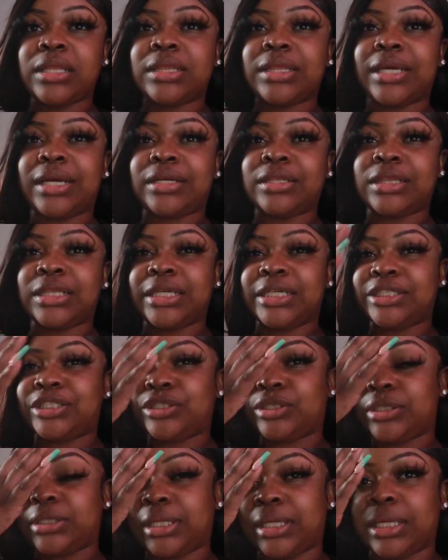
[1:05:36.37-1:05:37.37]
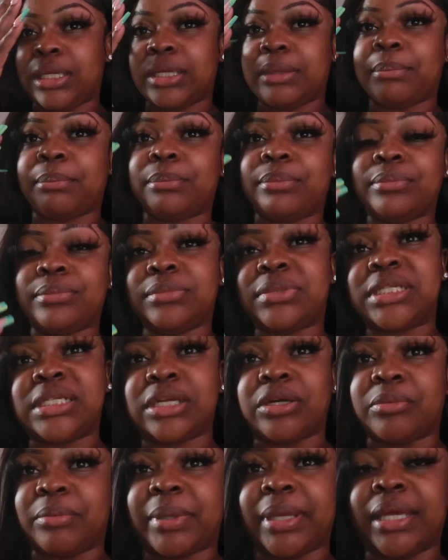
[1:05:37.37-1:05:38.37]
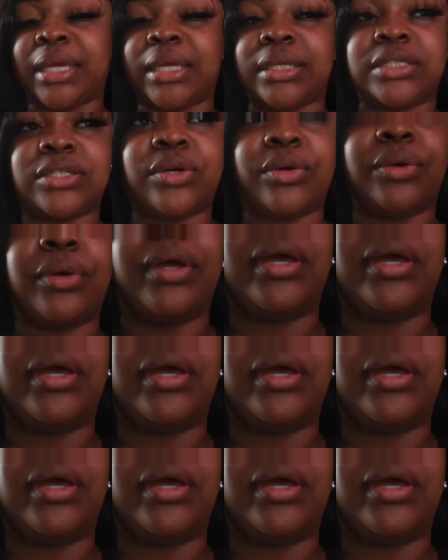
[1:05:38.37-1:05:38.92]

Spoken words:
they're literally still big. So